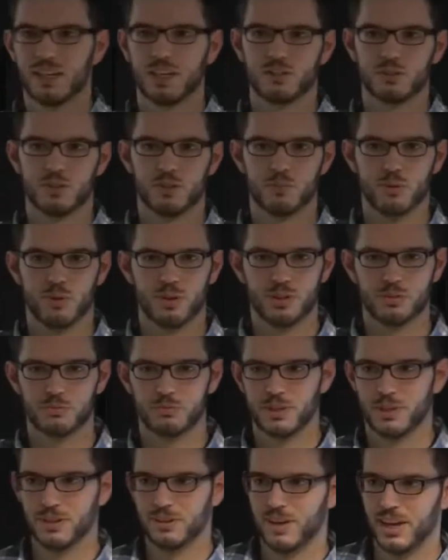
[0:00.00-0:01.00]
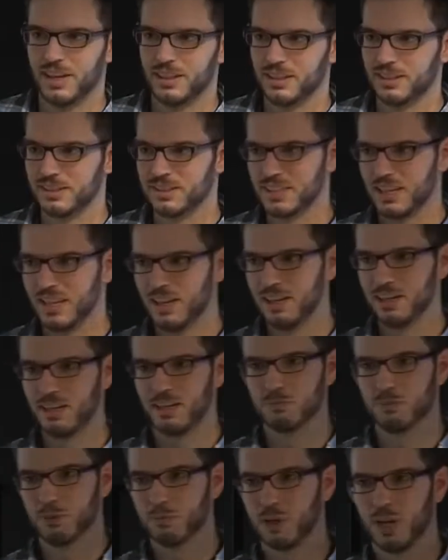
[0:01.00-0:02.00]
get to the point where I can say
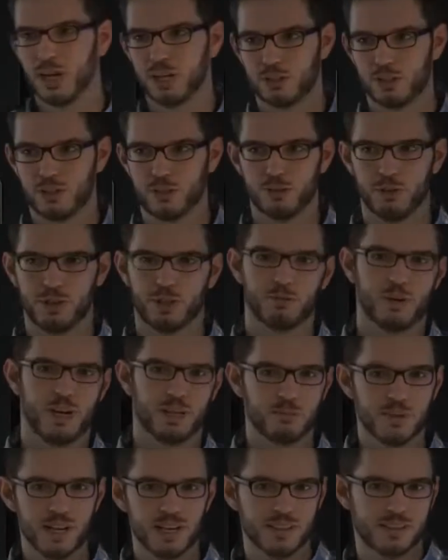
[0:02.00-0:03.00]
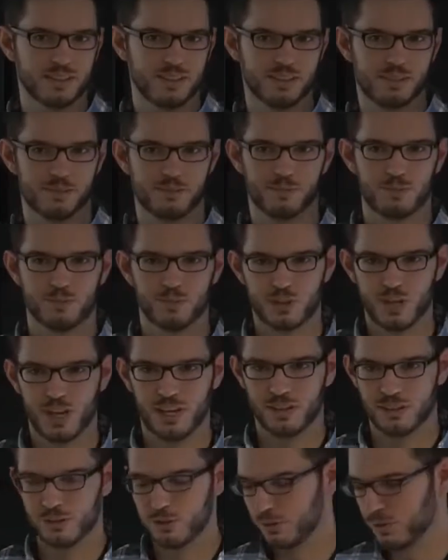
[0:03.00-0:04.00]
that we were actually doing quite well in this
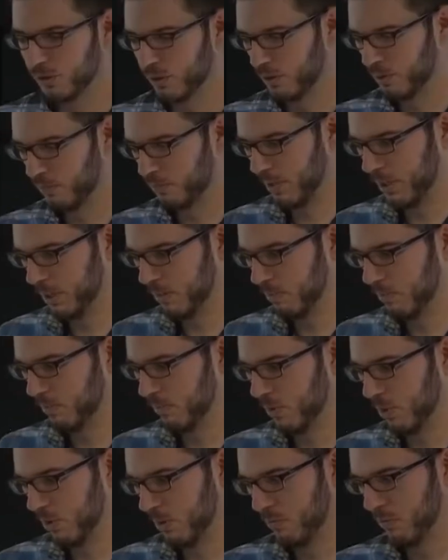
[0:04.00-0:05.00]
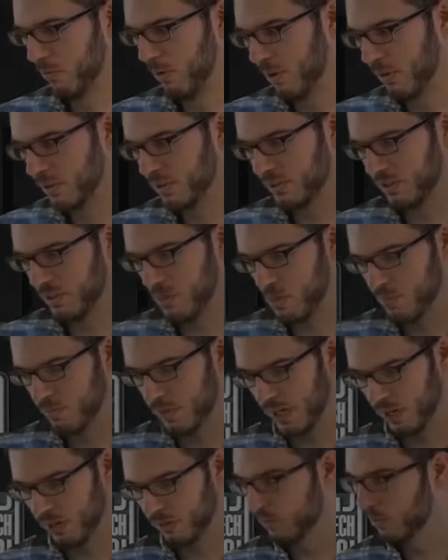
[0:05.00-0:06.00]
challenge. So we were first in
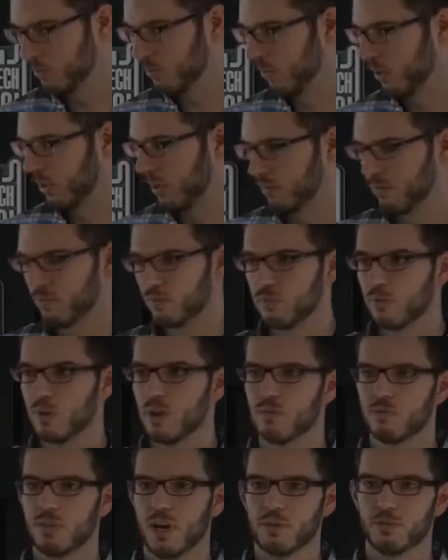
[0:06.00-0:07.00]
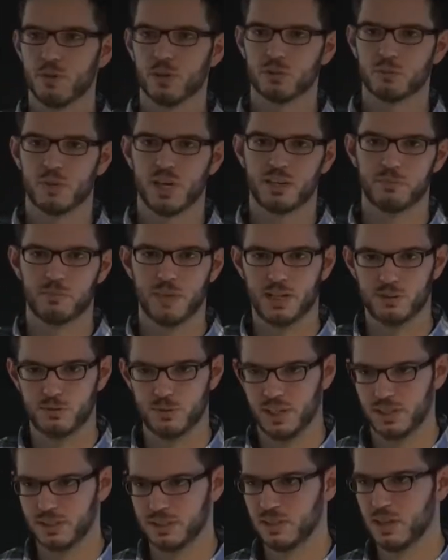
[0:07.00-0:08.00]
3 out of the 5 automatic
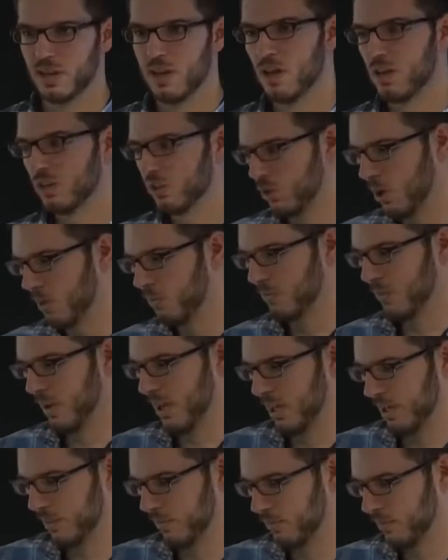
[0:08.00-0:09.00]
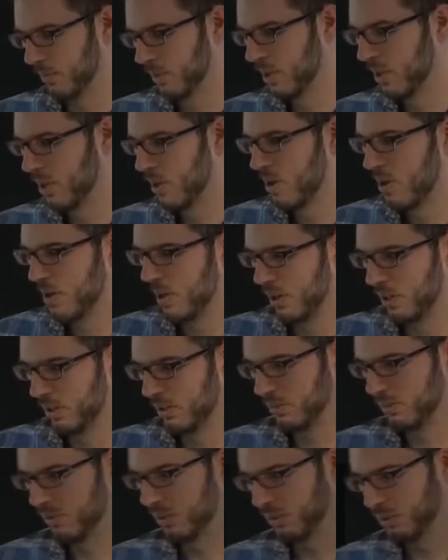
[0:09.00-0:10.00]
metrics, top 5
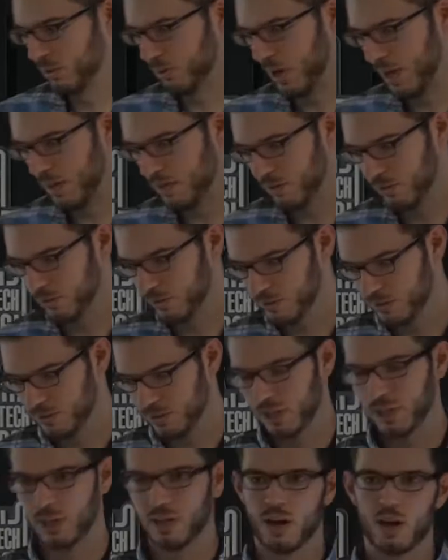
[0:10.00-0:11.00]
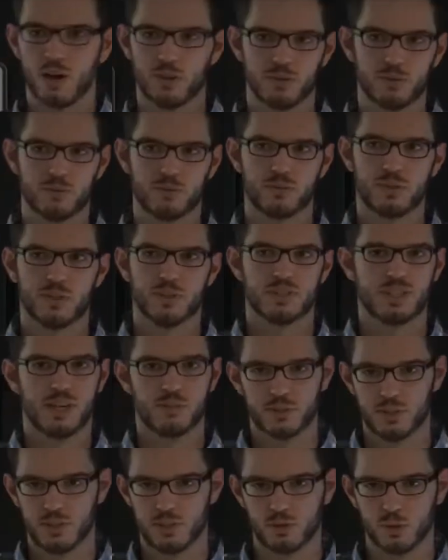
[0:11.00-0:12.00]
in the 2 others, out of
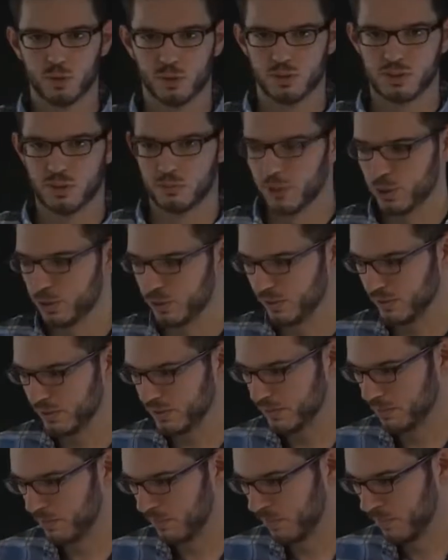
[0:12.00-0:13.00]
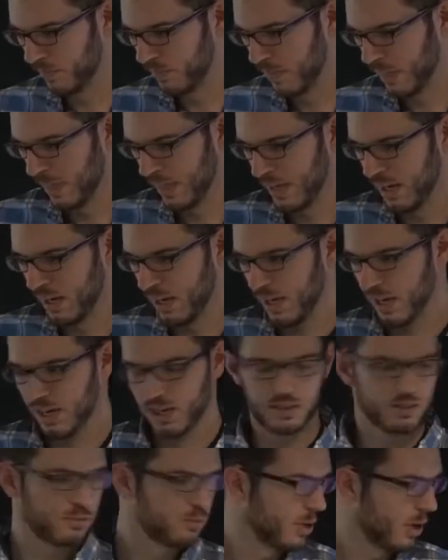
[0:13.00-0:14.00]
70 total submissions.
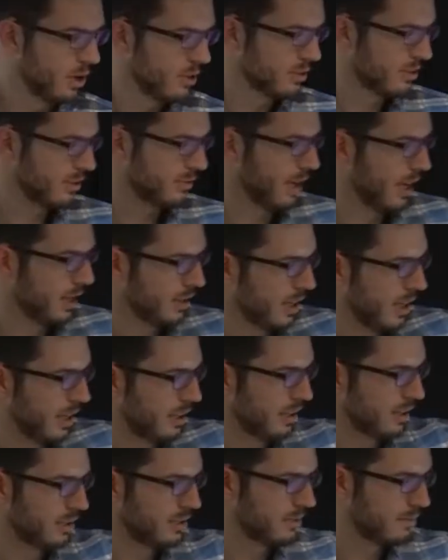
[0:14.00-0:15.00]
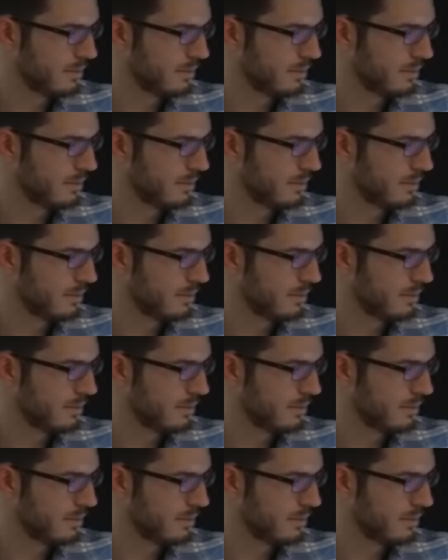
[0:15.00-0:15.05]
And we also evaluated